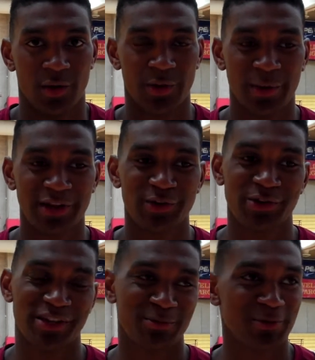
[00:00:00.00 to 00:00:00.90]
What am I
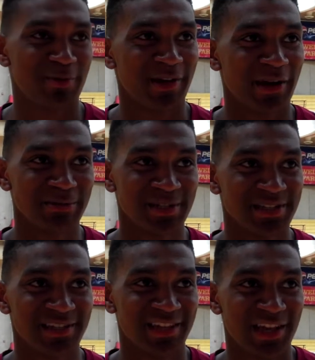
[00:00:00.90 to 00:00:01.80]
doing to prepare? I'm
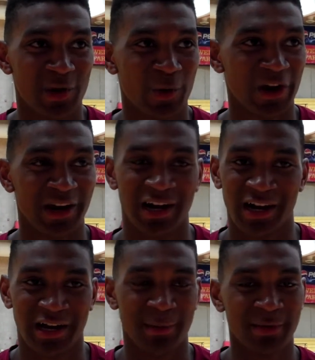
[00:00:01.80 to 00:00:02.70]
just
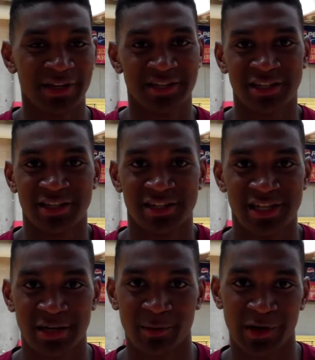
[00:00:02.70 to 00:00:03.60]
coming into the
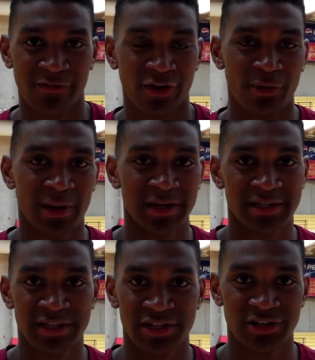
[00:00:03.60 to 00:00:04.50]
gym whenever
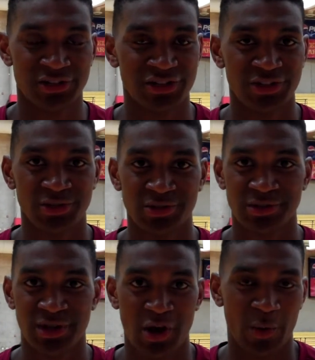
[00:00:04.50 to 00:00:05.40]
nobody's here and
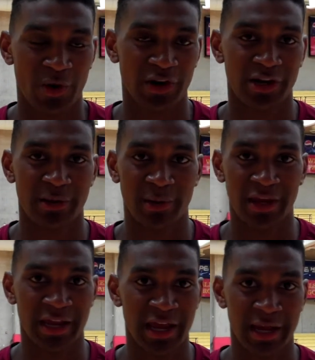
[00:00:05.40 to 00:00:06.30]
shooting, working on
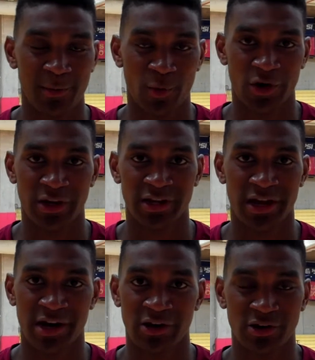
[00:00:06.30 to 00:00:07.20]
my game, working
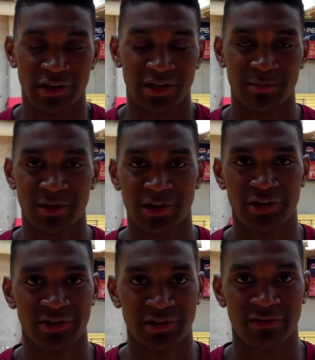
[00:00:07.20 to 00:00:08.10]
out, getting bigger
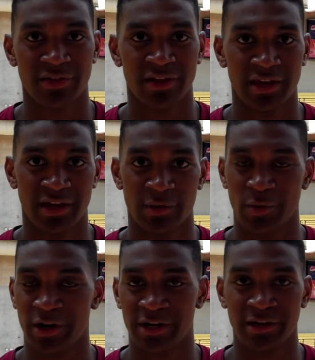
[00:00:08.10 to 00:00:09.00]
and stuff like that,
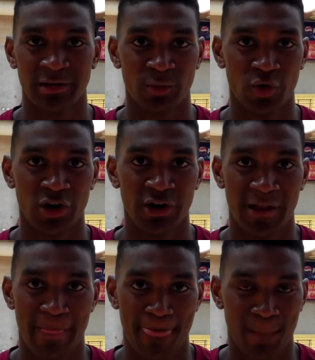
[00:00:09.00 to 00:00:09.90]
running more,
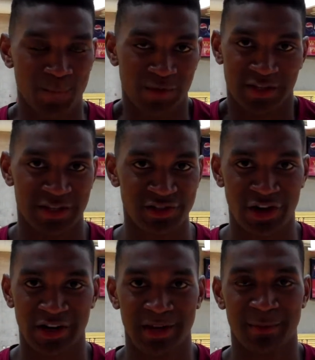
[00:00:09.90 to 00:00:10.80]
just
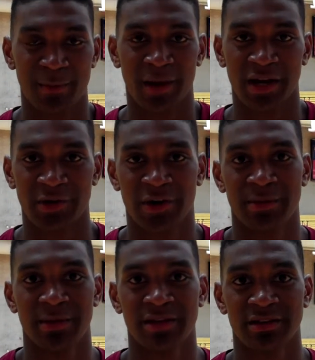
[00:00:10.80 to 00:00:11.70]
trying to get my body
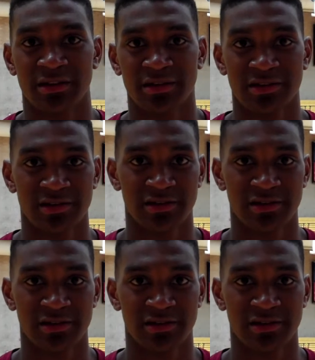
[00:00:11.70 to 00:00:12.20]
right, basically.